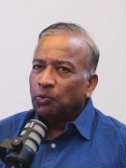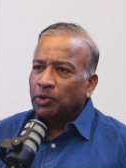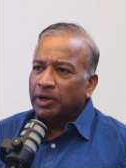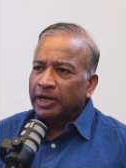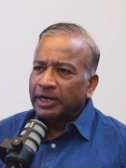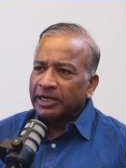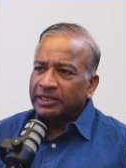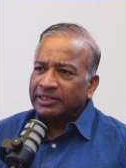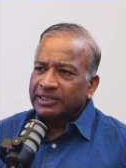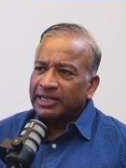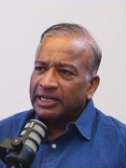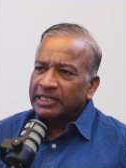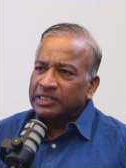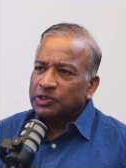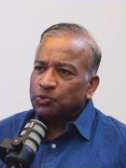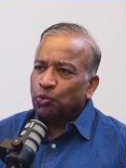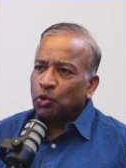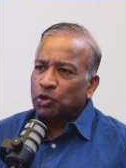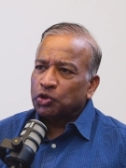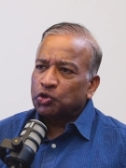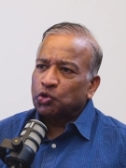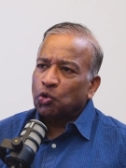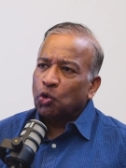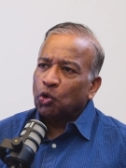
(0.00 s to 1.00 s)
were, in a sense,
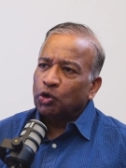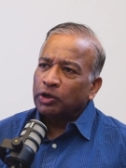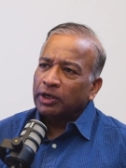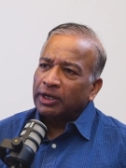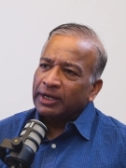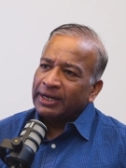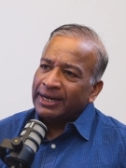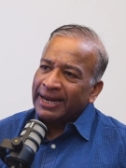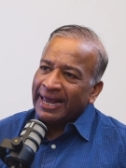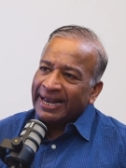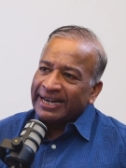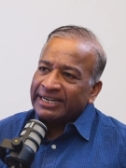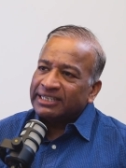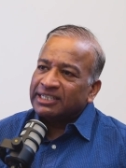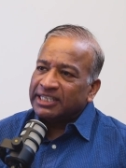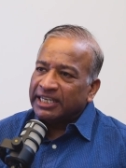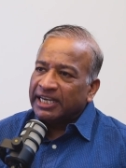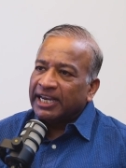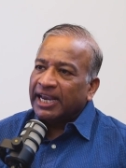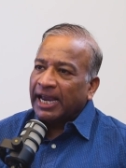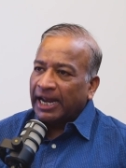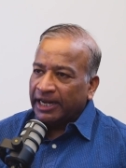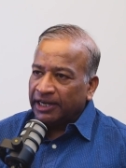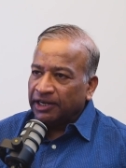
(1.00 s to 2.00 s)
what is called a
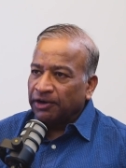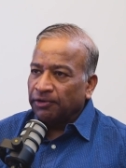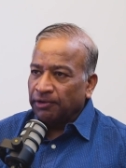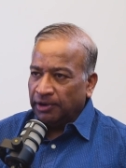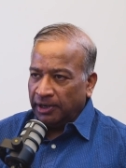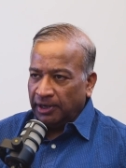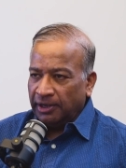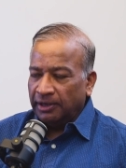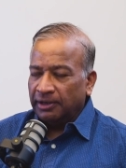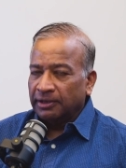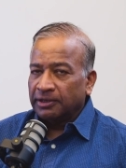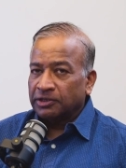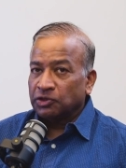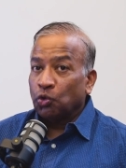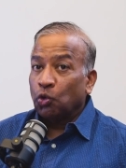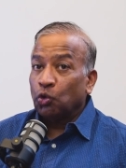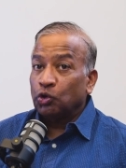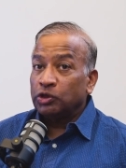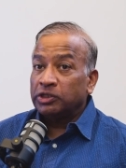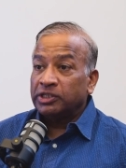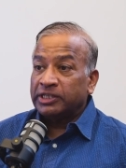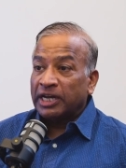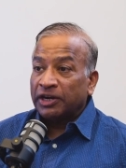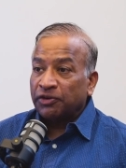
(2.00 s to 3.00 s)
legacy category. Mm. There's a
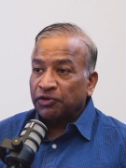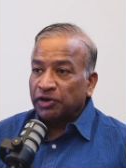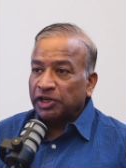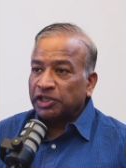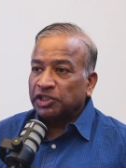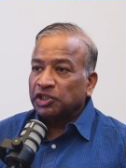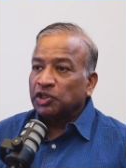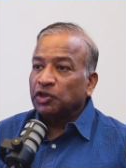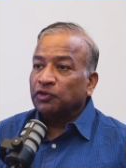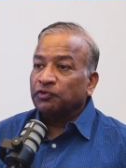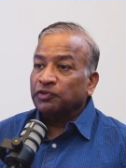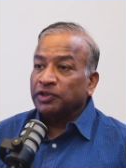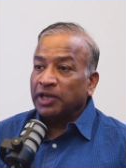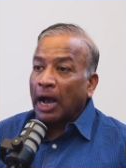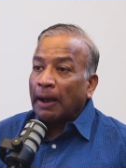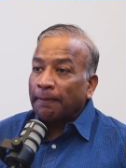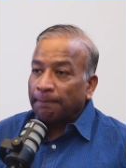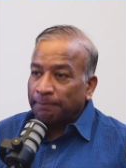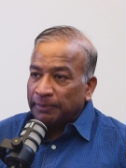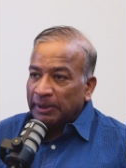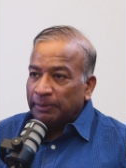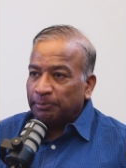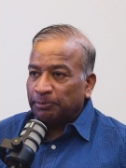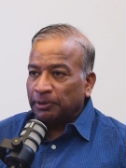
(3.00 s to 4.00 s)
whole generation of
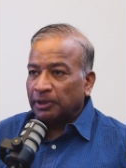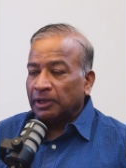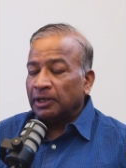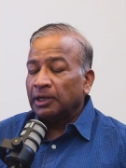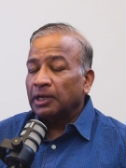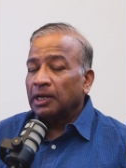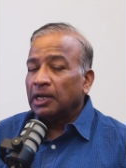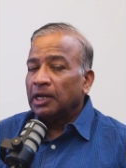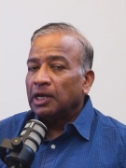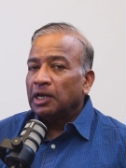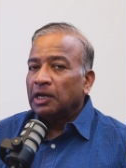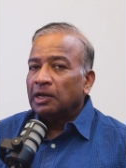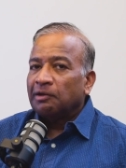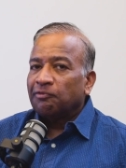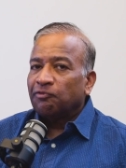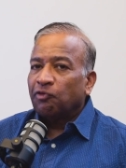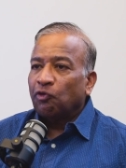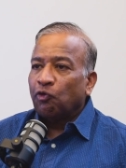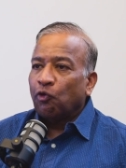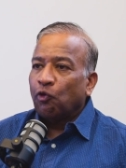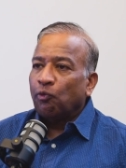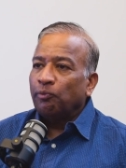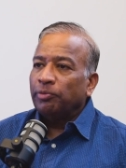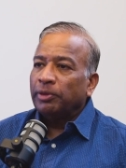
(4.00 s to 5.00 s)
young people
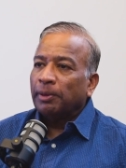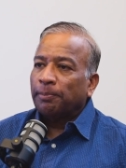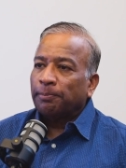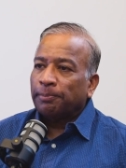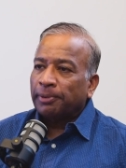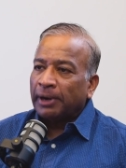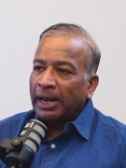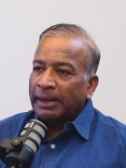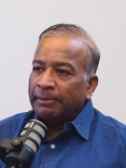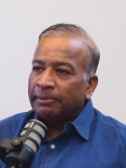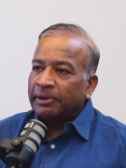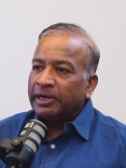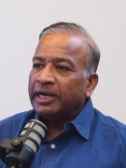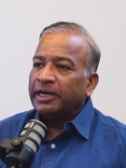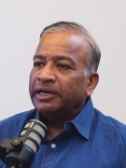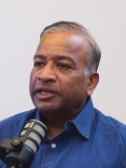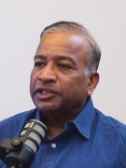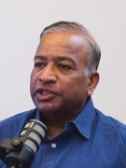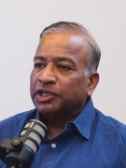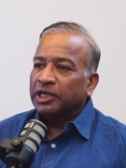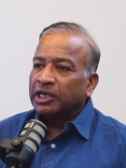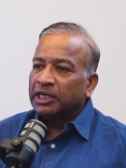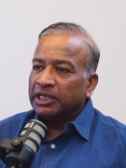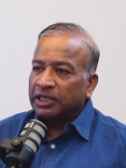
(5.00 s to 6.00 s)
for whom the primary
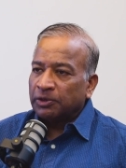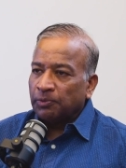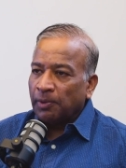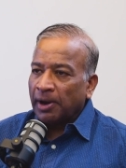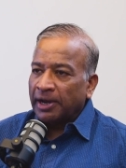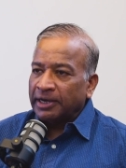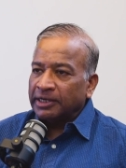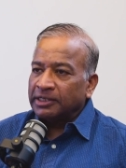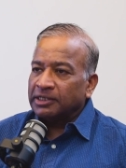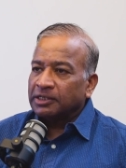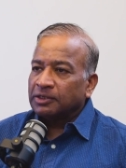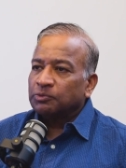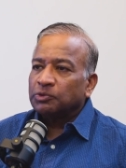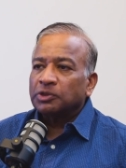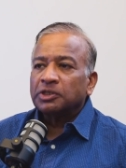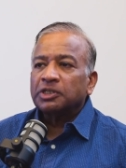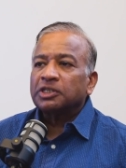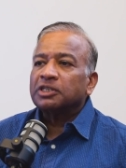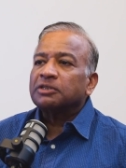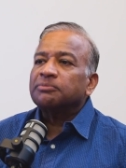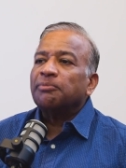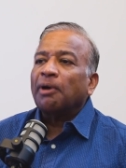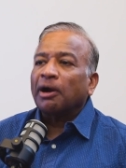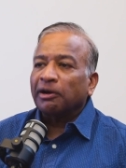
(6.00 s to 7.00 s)
digital device was
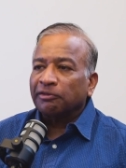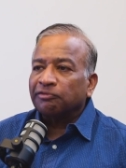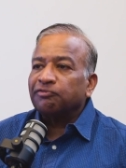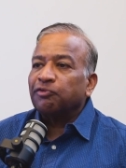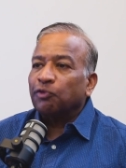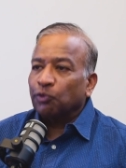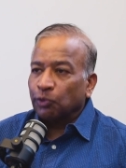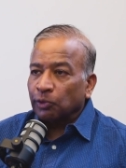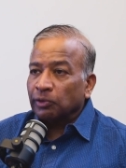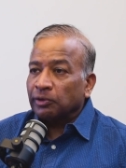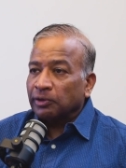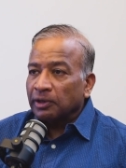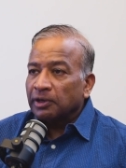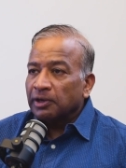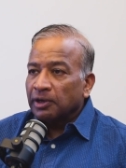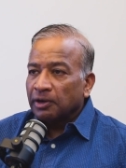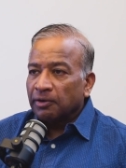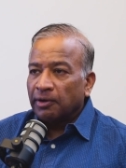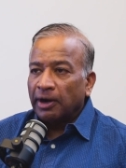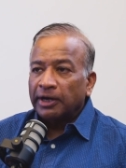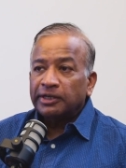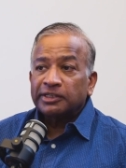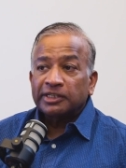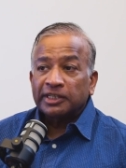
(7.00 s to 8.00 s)
the smartphone,
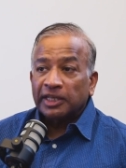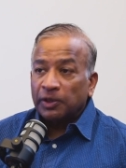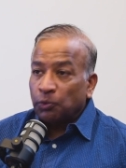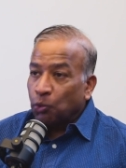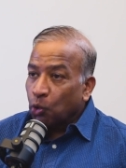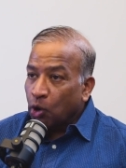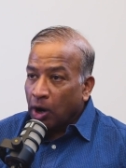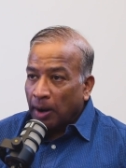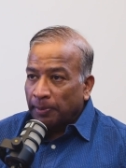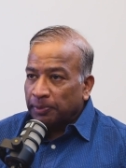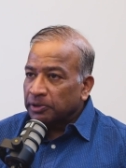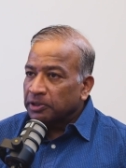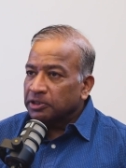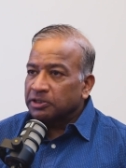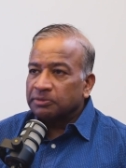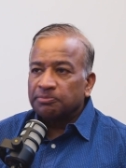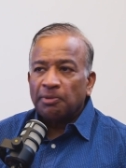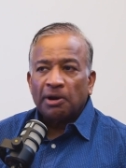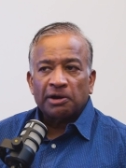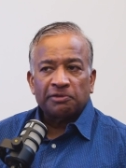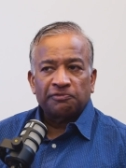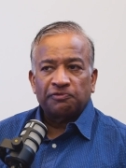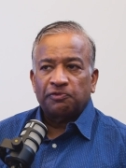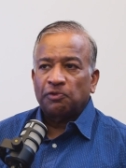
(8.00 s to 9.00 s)
mm. right? So they woke up to the
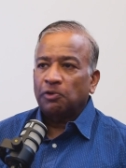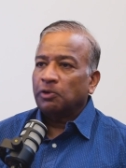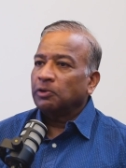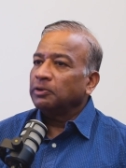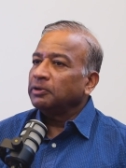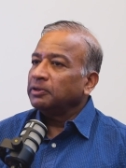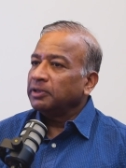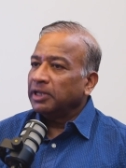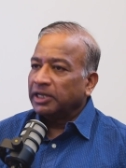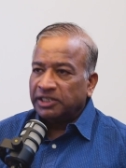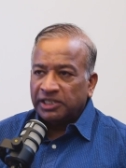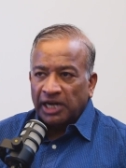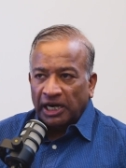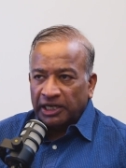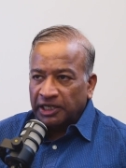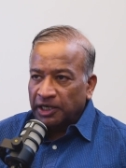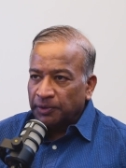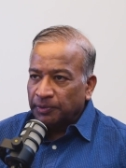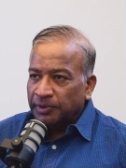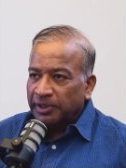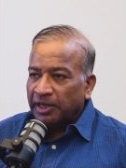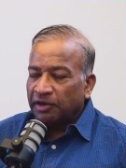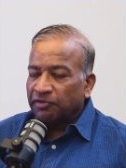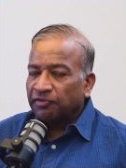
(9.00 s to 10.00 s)
smartphone, they
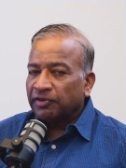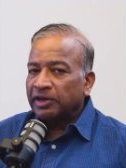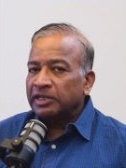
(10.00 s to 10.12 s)
chatted with their mm.